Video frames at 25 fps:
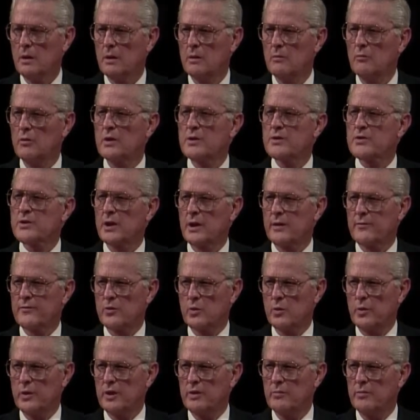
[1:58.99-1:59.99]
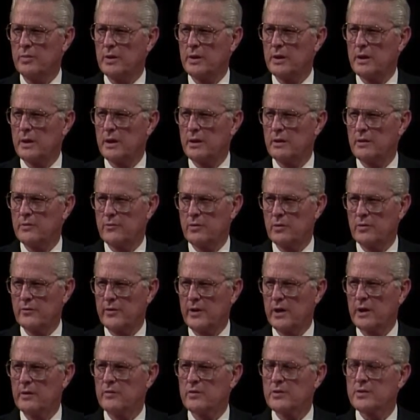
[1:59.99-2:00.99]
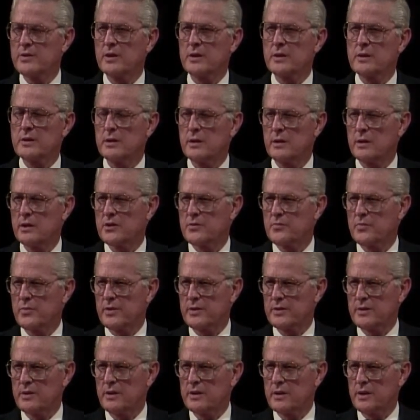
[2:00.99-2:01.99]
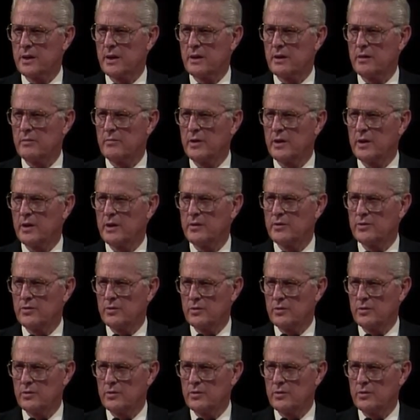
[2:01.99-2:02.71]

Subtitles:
Once after we had been out for 5 or 6 days, President Tanner made his